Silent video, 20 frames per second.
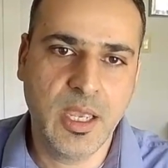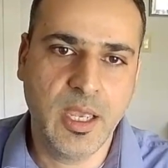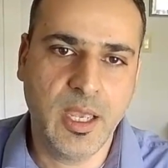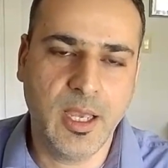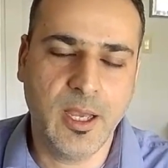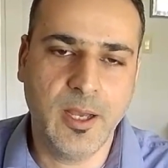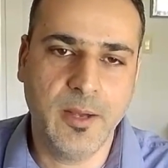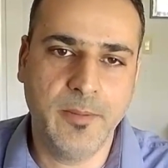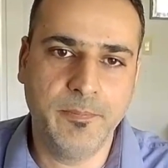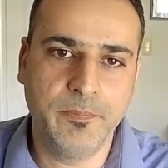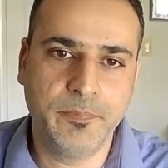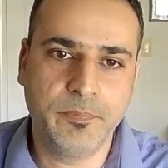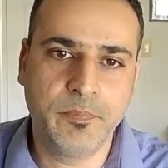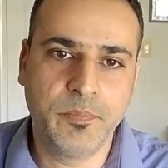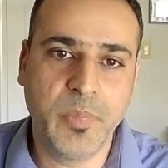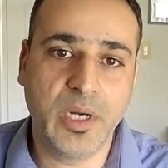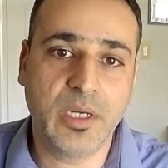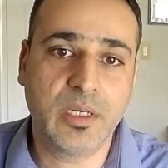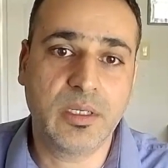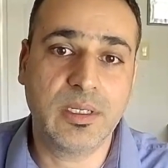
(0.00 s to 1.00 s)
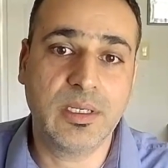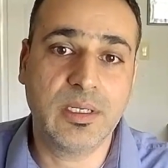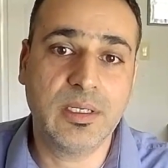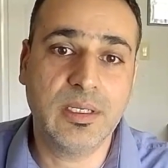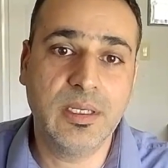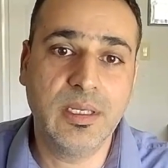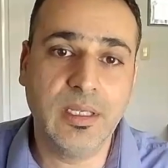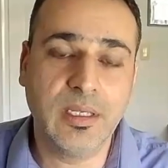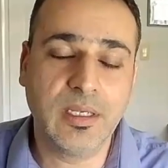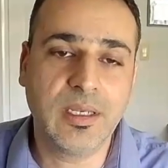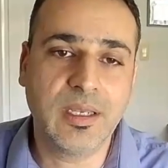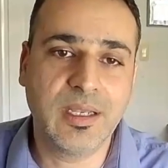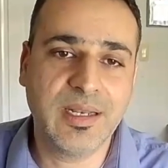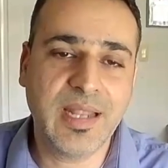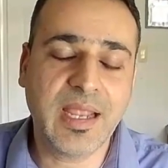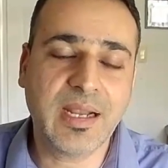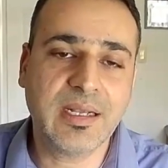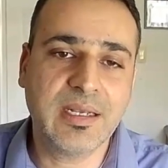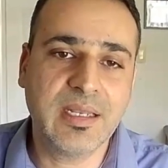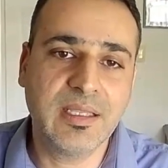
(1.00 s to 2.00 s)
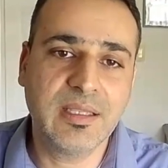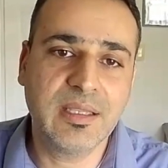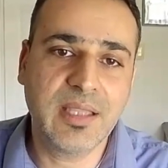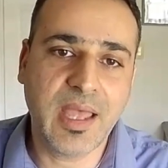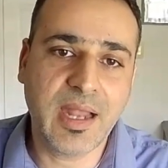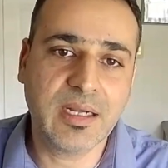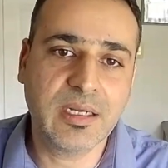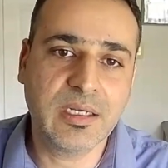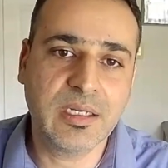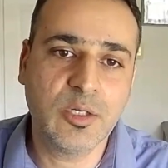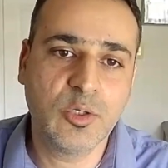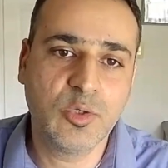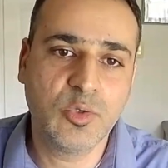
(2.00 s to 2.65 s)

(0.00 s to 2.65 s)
But connecting that